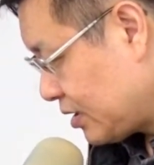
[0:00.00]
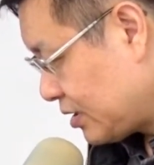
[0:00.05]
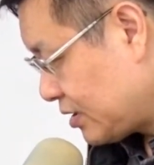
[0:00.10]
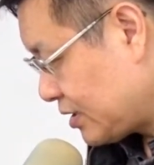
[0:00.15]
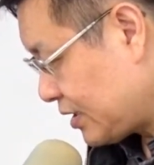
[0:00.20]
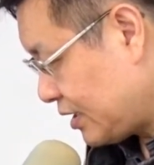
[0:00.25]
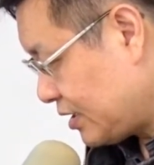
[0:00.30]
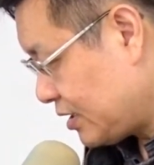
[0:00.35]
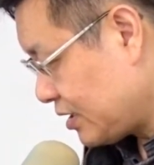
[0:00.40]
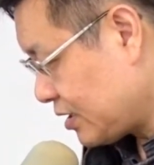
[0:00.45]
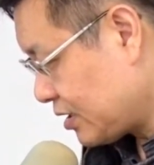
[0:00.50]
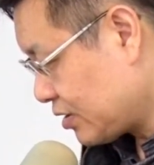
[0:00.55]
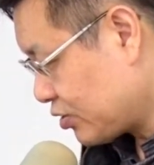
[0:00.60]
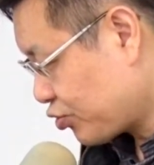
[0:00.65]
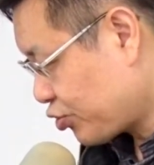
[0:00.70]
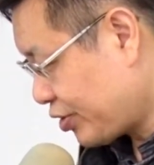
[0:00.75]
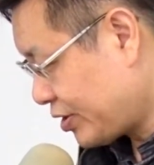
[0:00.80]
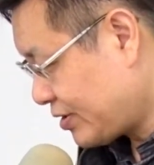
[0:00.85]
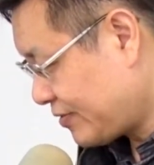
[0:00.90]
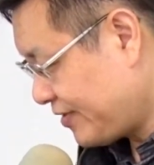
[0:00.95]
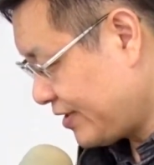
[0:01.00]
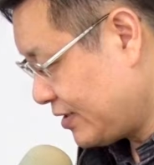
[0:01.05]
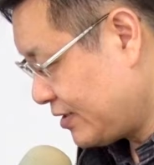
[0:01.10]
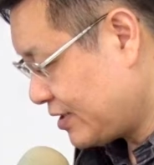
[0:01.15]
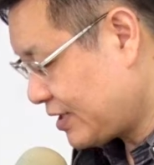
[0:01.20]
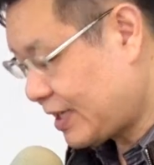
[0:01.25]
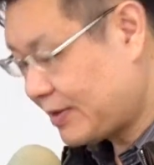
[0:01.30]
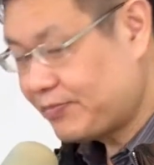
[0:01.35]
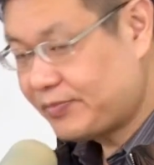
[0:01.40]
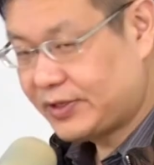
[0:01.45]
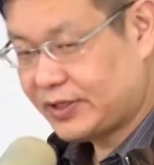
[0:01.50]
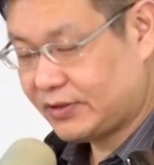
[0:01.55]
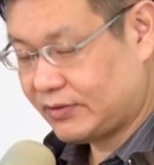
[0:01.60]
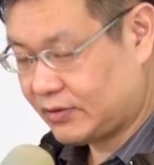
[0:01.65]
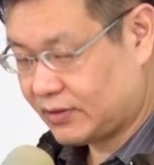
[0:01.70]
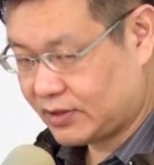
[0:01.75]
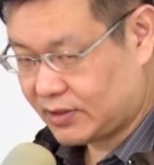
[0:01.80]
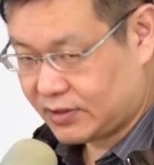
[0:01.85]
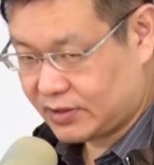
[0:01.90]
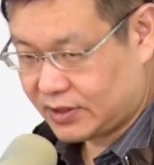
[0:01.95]
Then squeeze fin damping.
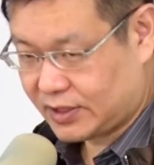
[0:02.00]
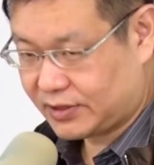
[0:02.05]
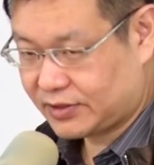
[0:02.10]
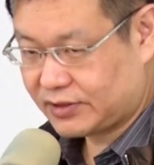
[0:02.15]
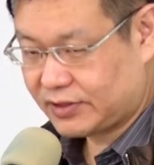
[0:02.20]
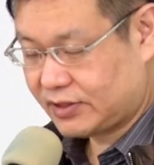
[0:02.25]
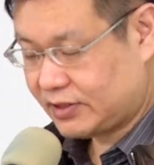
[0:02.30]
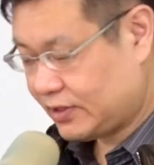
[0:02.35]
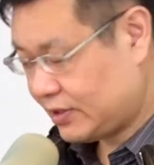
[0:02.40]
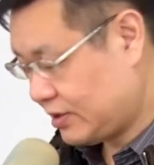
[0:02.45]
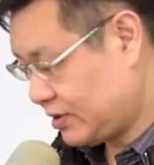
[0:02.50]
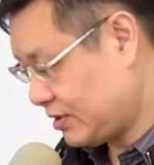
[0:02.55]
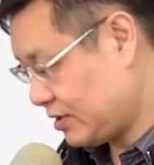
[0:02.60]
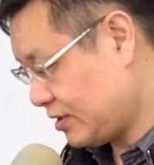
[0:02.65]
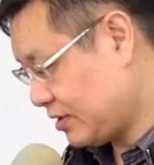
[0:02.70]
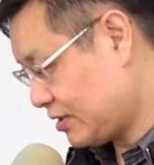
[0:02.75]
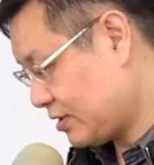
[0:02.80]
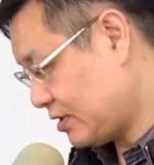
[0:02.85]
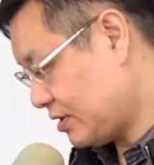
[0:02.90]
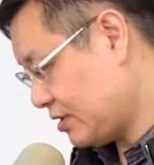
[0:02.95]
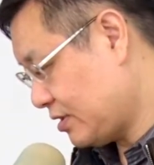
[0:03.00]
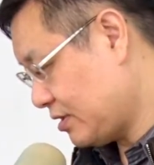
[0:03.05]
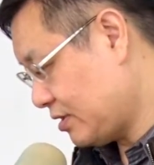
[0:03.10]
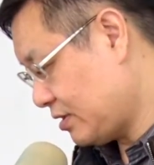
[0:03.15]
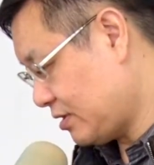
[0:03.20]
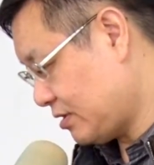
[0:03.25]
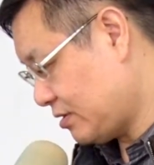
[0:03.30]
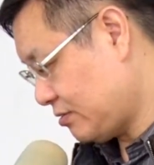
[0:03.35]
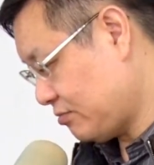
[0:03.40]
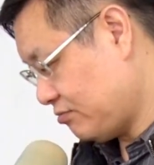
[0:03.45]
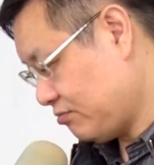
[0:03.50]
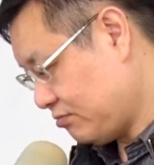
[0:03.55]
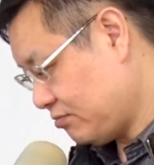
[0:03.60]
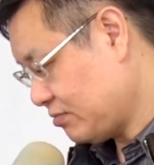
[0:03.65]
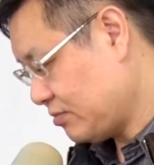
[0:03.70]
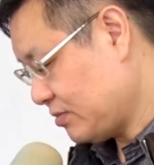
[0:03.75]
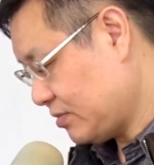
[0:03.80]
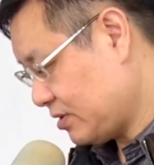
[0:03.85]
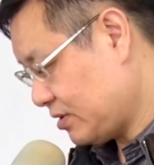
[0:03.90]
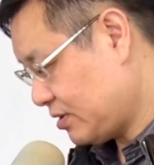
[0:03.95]
Consider the
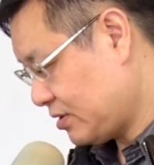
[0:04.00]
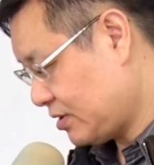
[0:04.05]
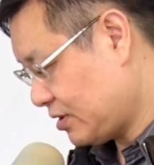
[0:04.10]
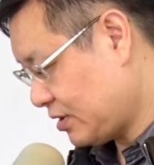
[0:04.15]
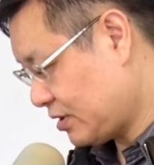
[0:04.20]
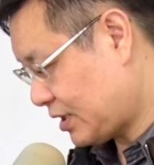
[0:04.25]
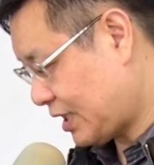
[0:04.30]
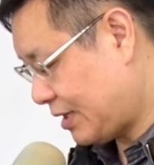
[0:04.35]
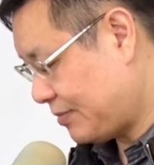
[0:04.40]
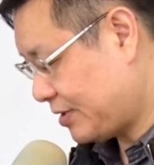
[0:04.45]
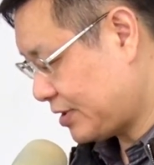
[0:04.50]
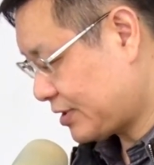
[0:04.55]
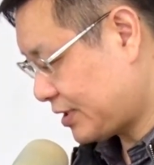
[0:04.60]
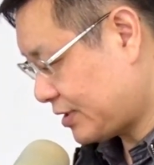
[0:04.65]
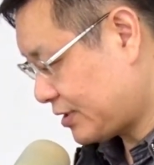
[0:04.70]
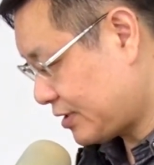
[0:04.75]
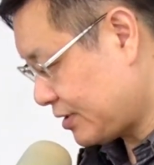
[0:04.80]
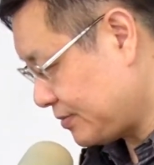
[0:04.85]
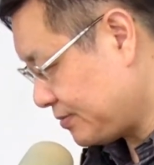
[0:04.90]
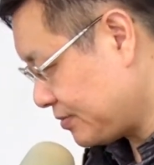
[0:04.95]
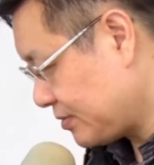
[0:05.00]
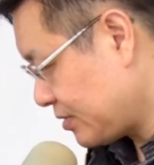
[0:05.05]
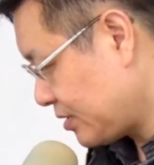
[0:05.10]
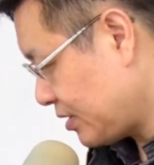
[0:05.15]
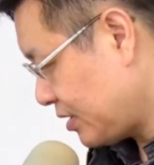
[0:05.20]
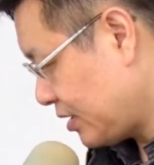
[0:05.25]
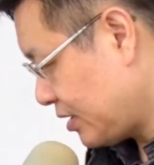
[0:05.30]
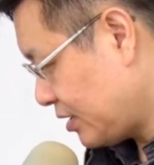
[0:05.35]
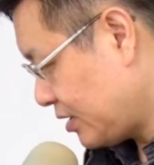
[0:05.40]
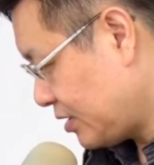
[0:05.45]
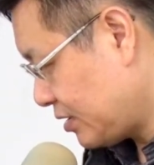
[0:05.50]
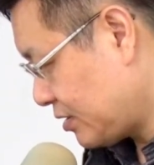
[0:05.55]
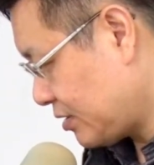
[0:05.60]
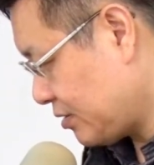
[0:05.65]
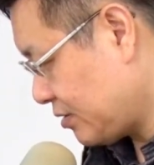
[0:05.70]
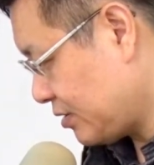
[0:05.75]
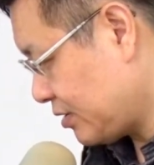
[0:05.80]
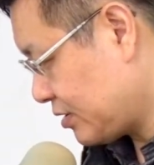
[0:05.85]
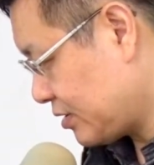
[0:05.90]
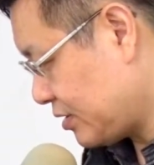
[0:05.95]
dynamic system.
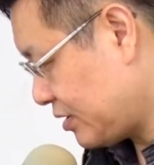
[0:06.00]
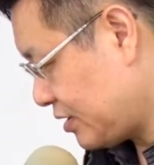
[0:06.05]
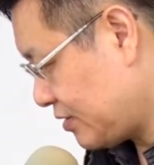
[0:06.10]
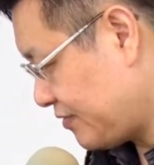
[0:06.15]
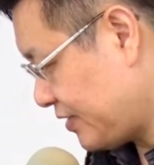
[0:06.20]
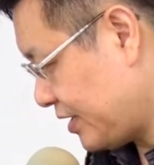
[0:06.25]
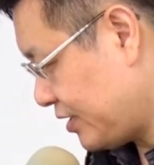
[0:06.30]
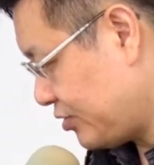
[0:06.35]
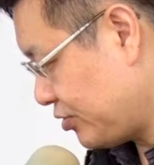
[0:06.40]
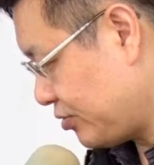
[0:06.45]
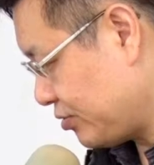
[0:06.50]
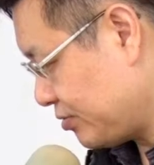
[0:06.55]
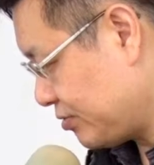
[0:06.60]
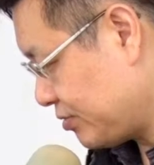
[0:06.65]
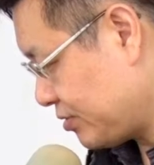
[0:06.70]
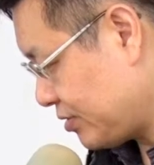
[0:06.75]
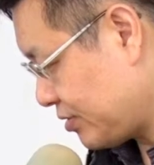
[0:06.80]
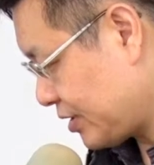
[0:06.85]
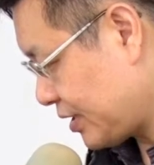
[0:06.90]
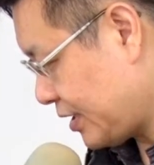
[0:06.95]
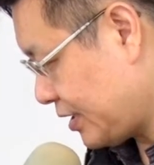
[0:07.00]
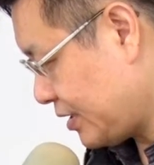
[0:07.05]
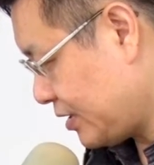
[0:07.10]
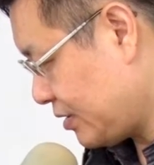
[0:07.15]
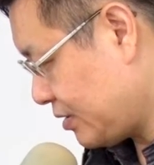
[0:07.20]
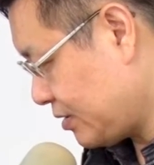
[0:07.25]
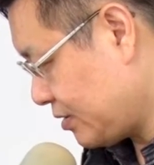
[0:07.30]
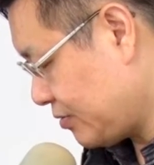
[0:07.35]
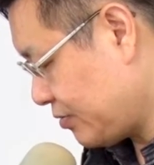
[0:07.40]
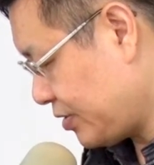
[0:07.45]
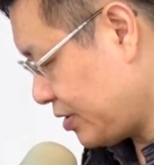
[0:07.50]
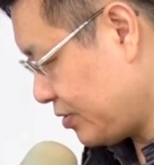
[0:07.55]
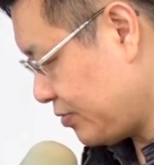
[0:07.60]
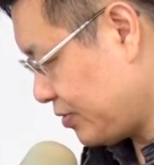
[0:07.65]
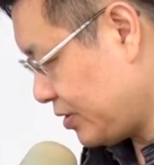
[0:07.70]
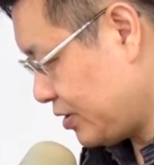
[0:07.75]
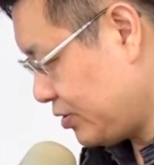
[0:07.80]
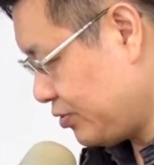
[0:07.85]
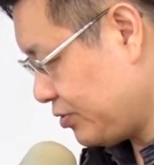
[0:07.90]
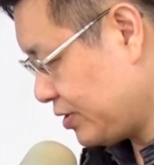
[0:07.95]
So it's this value. Okay, we
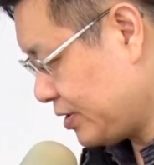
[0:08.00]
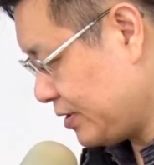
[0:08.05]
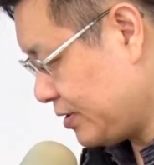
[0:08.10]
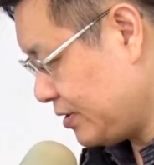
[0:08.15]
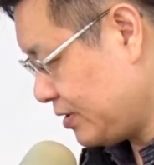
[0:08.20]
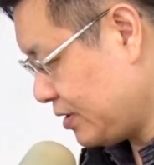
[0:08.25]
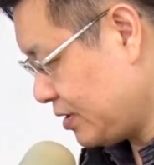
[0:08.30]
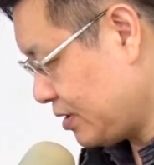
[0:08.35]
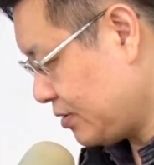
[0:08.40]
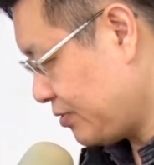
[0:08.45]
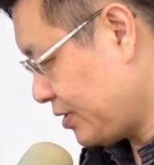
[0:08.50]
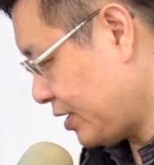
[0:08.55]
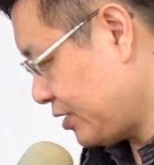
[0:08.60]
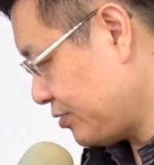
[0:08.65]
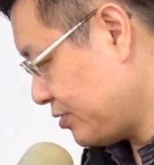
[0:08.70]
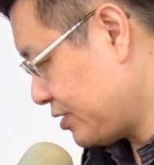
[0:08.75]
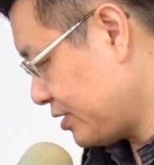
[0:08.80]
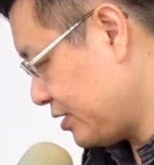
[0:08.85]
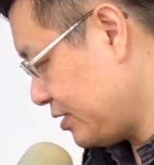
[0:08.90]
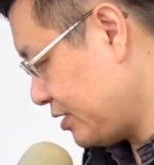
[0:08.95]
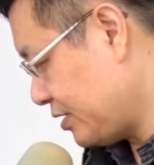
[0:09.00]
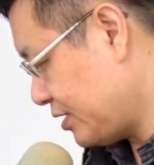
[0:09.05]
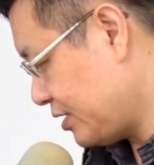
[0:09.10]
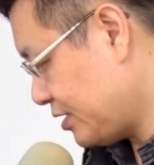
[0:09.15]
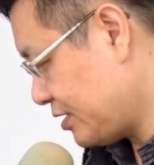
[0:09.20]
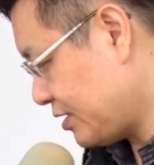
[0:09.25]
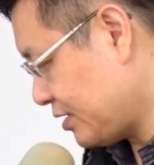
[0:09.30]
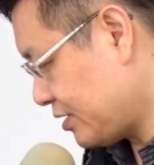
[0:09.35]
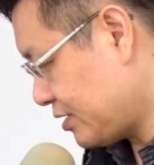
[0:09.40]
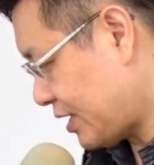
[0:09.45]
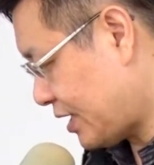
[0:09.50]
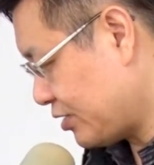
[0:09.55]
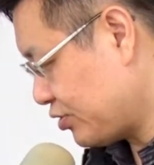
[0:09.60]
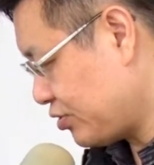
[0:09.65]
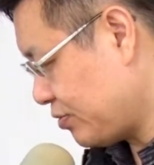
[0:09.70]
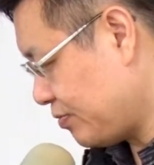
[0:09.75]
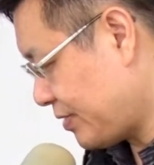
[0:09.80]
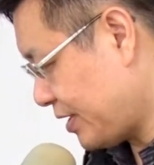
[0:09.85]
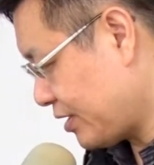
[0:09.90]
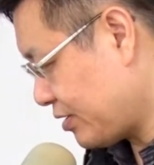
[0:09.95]
are using the distance
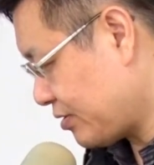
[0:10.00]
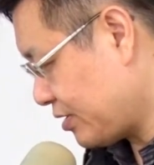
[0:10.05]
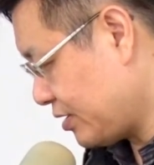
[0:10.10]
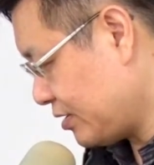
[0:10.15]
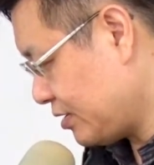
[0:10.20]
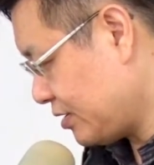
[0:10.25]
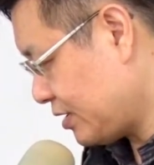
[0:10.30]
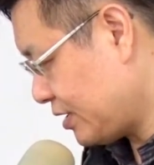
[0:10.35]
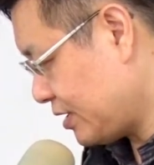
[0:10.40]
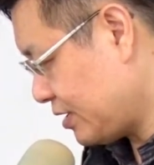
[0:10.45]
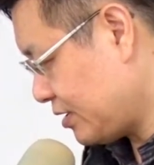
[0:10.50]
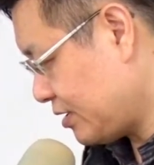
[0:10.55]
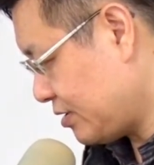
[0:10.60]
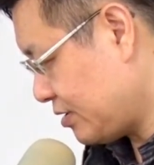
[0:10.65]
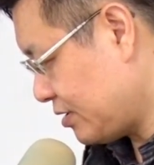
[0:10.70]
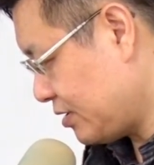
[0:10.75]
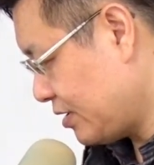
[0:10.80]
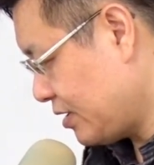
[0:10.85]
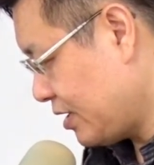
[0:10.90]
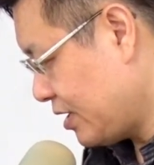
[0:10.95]
100 micron, and